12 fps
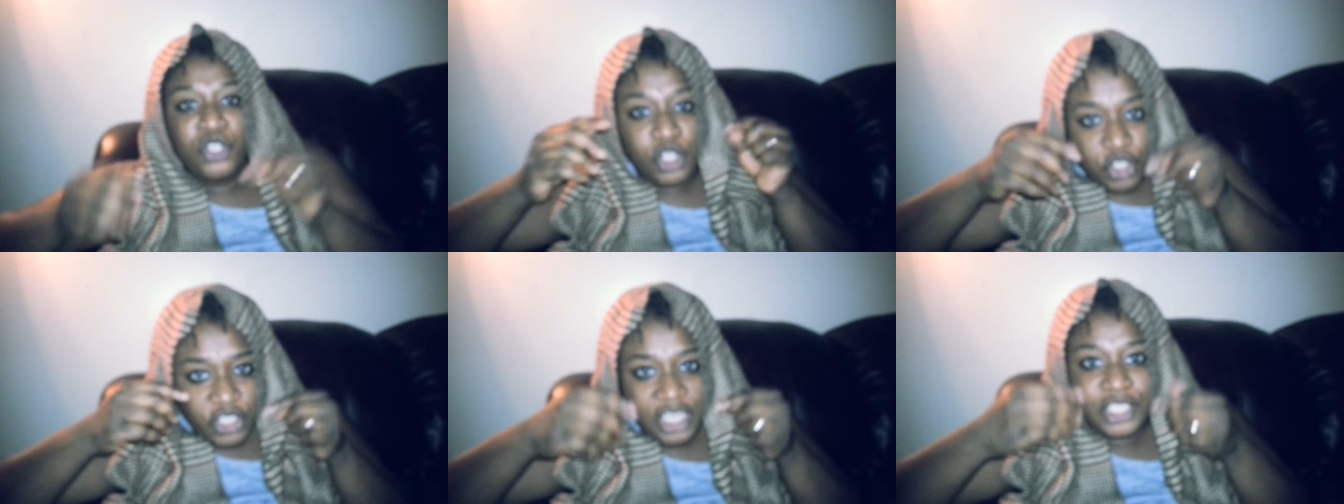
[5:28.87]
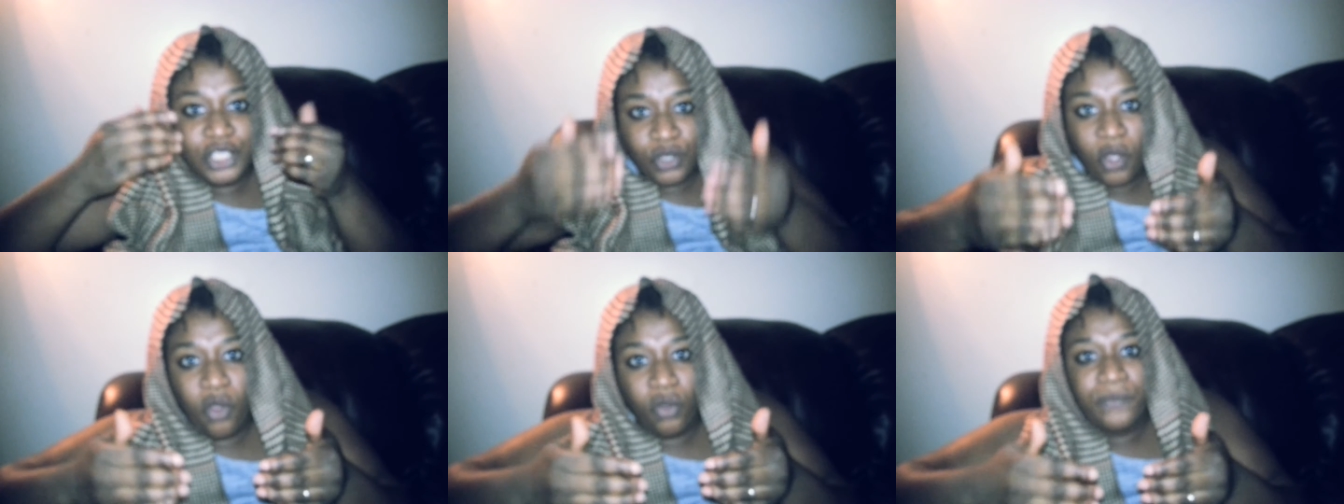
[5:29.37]
you should just
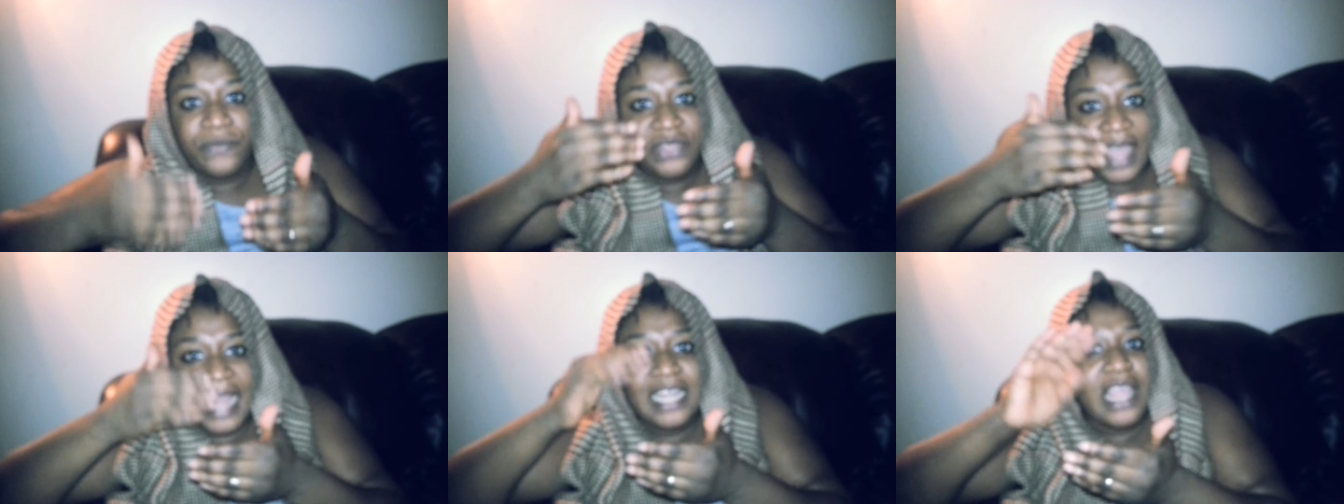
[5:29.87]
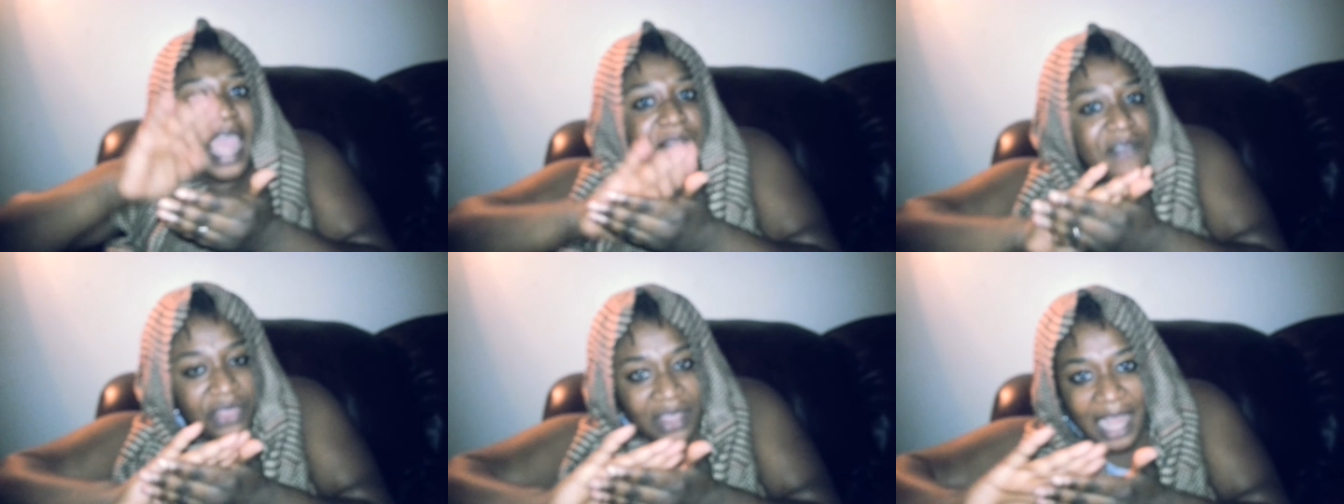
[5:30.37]
know that
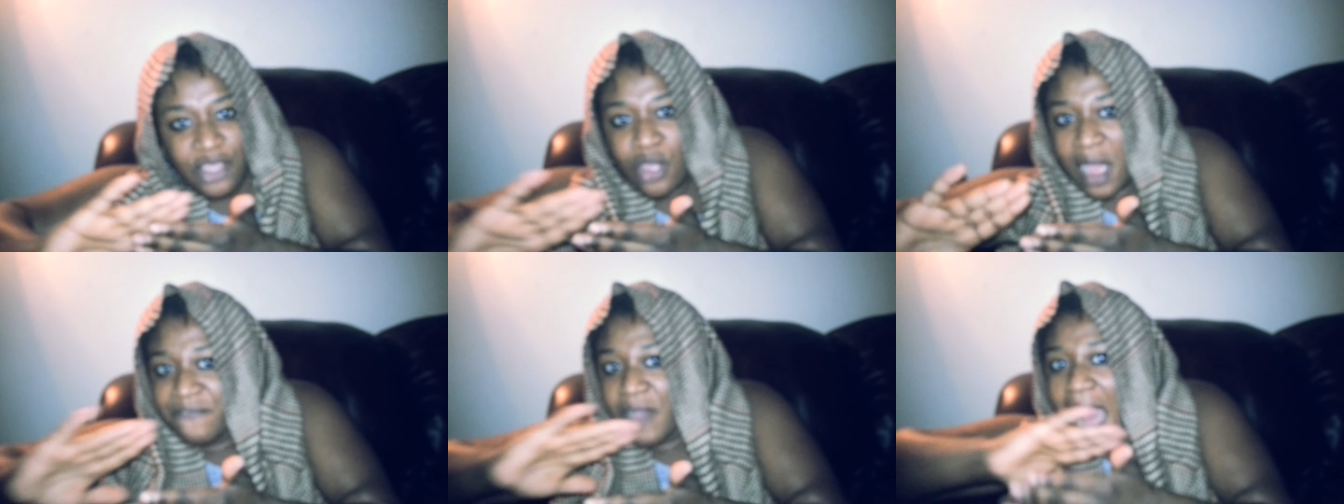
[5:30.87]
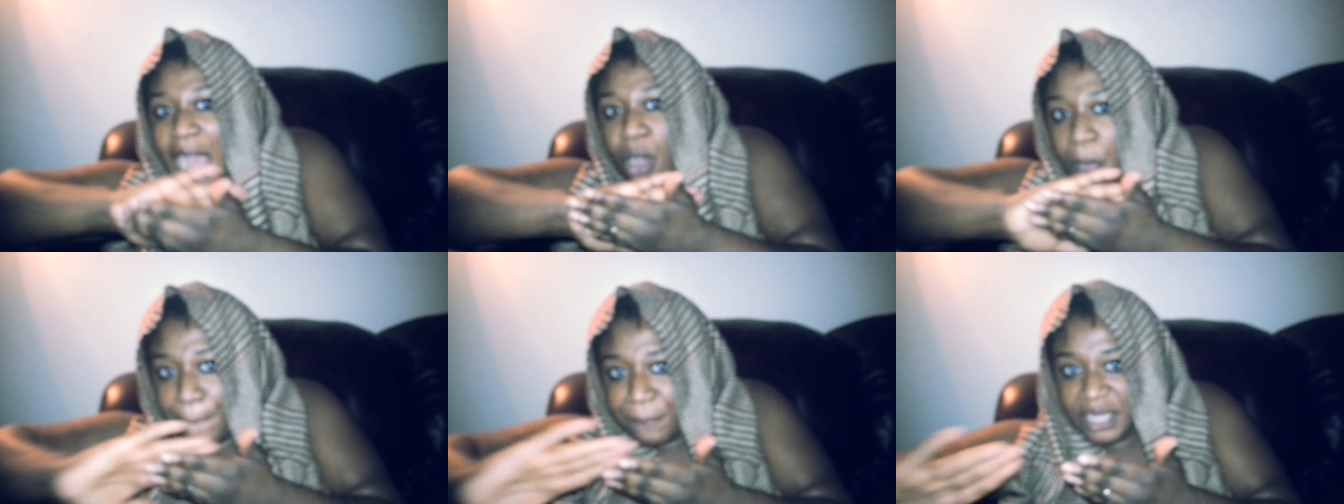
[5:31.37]
everything that you have
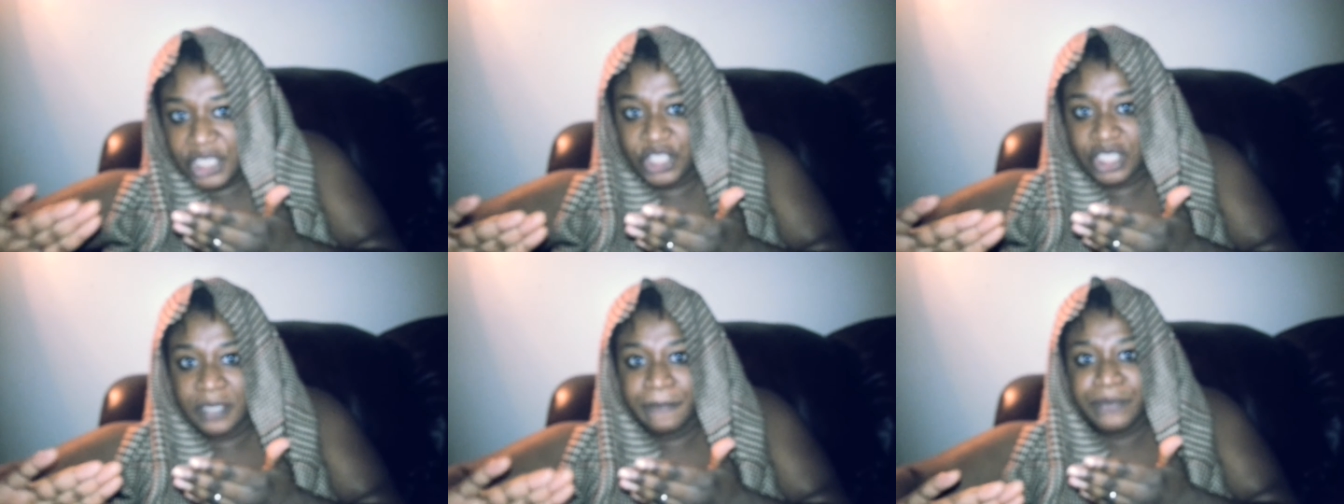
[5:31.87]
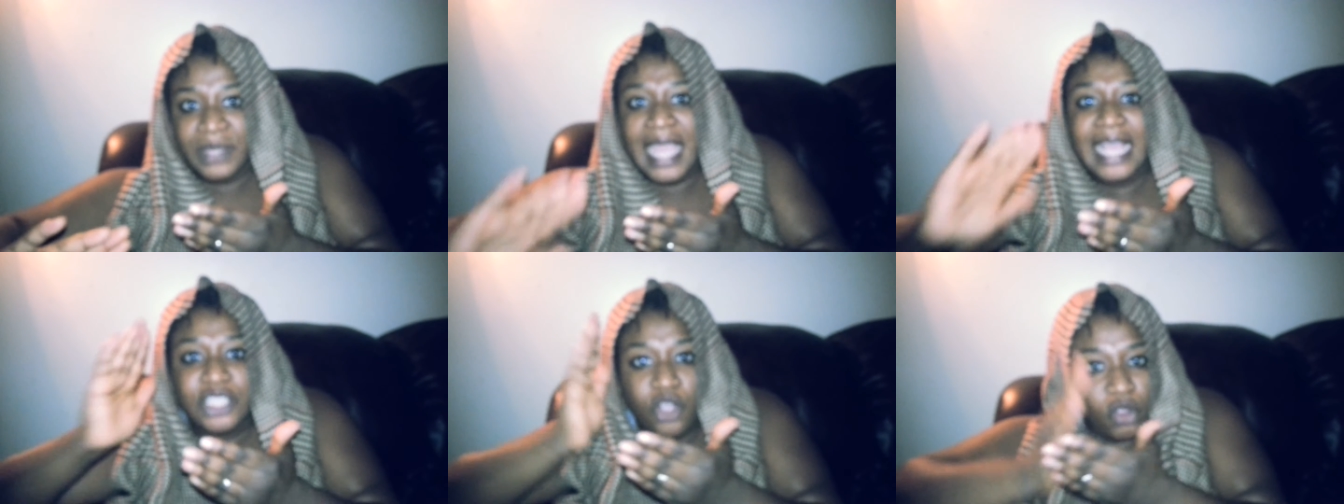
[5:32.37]
accomplished
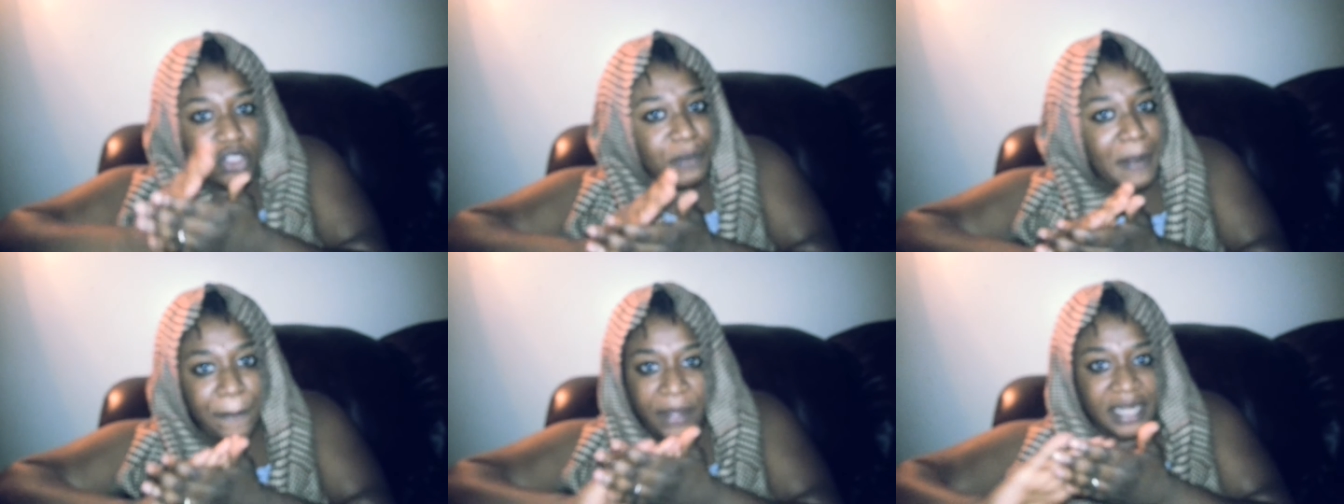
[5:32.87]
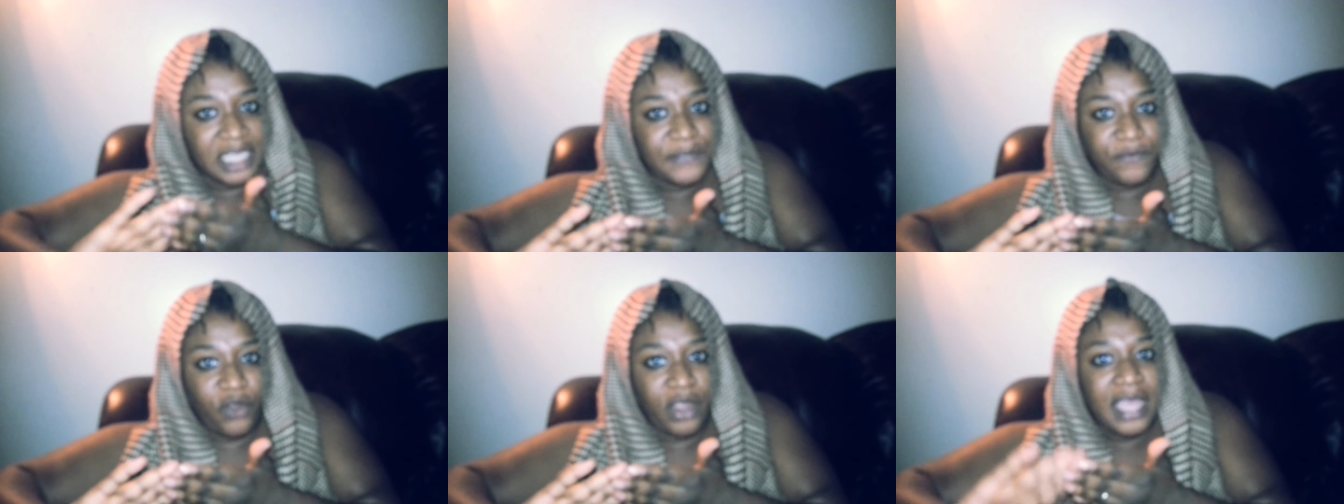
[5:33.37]
is going to be
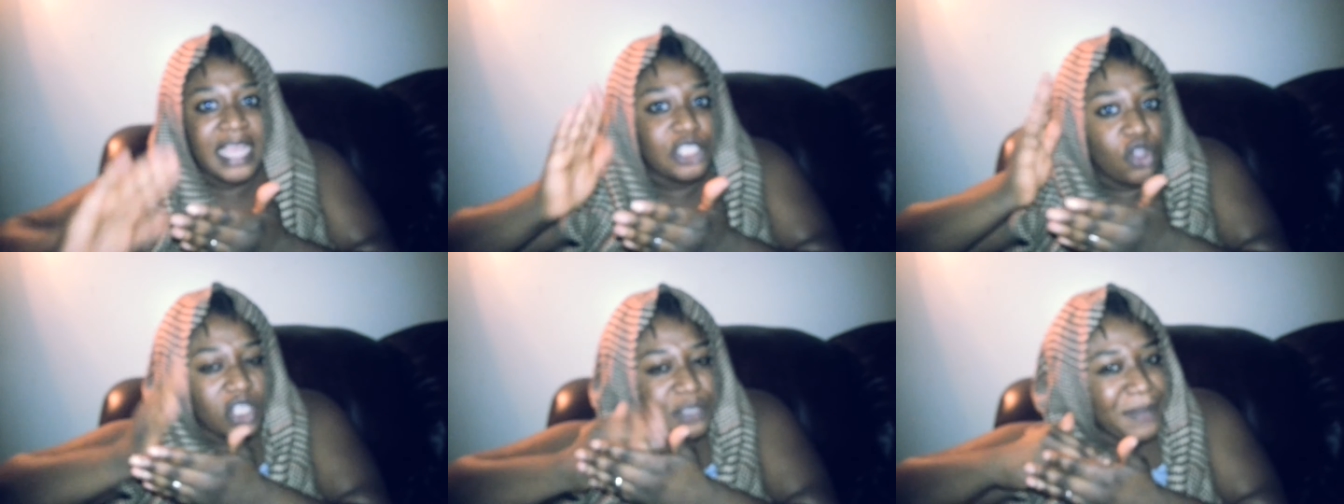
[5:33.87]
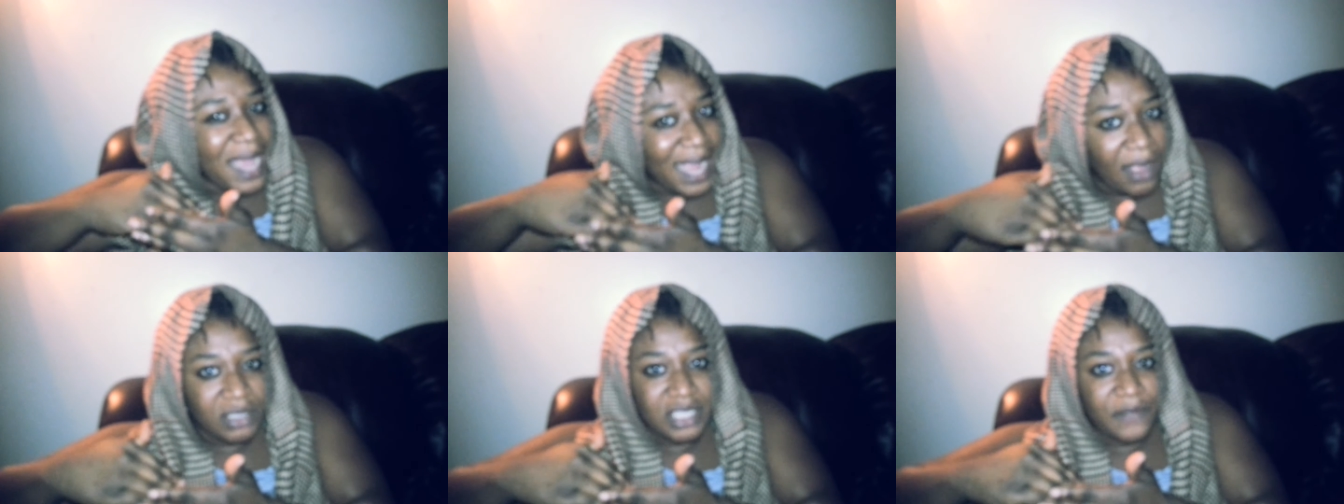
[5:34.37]
punished for, is going to be
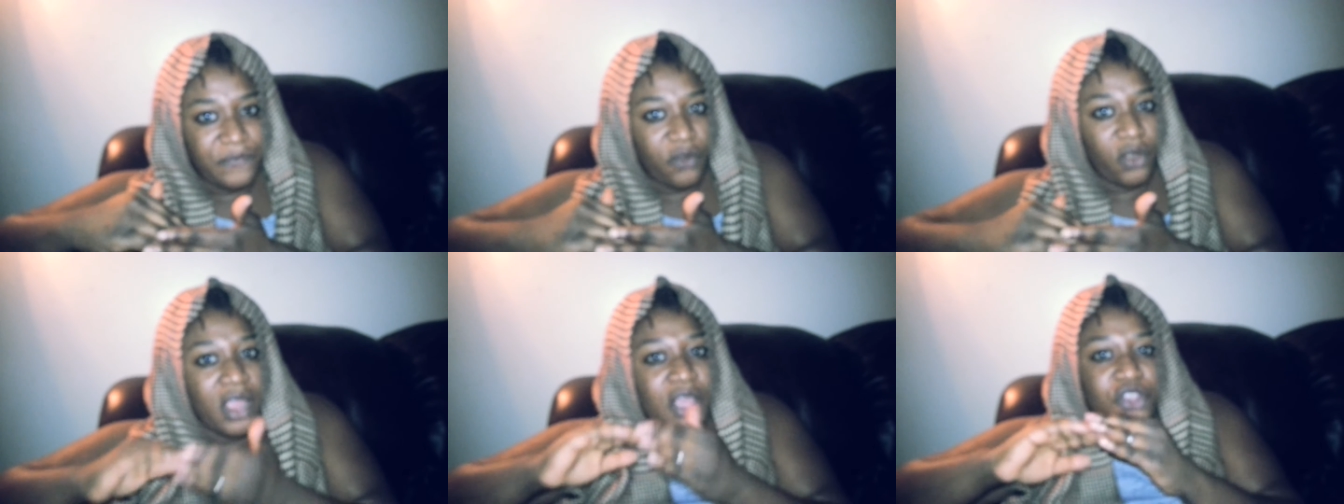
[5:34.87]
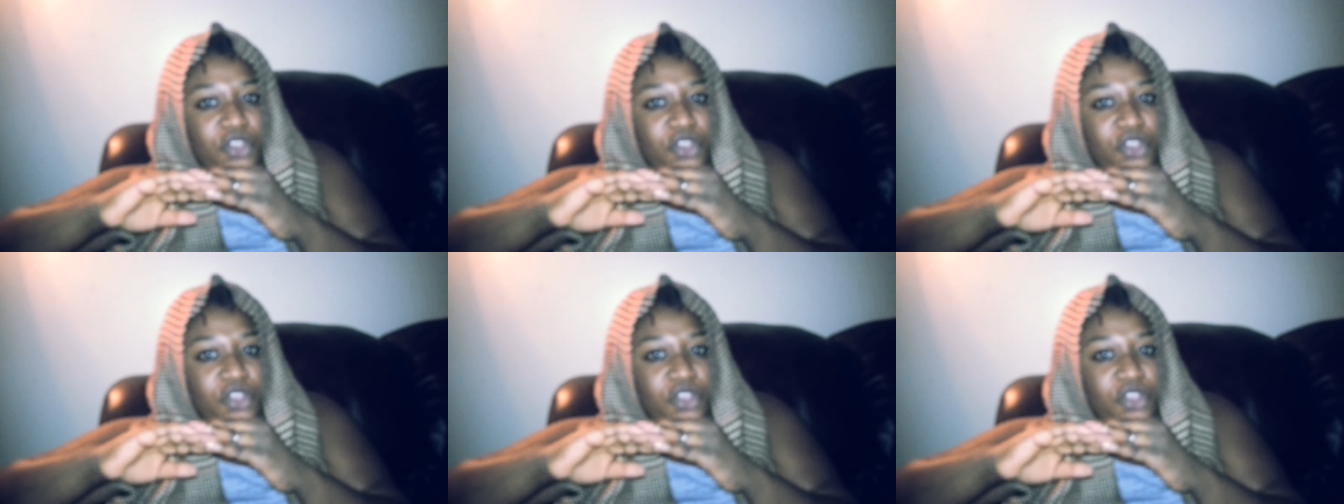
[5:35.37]
accounted for.